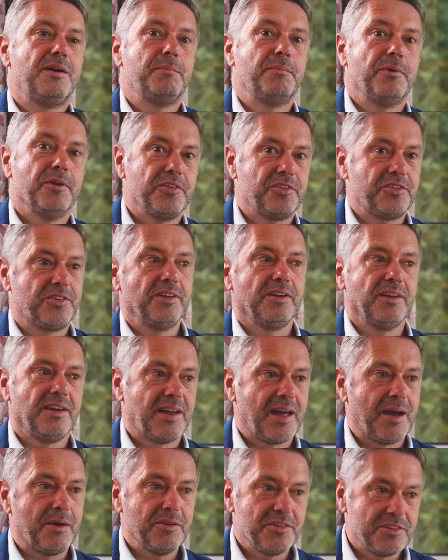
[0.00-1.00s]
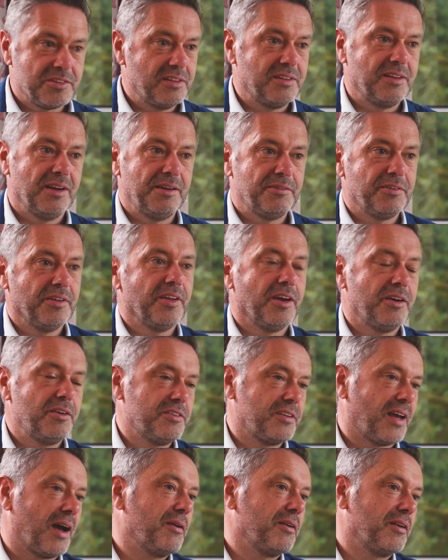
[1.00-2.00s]
but still allow us to deliver
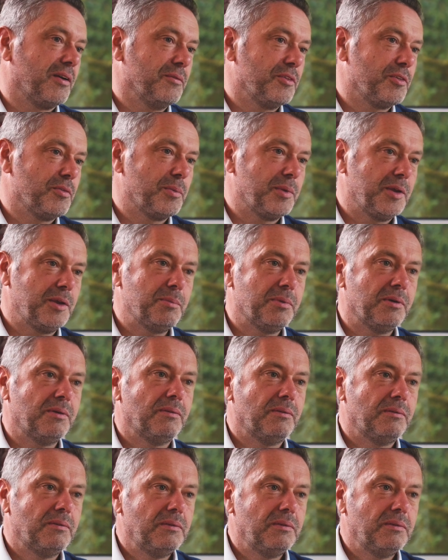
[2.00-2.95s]
those outcomes for people.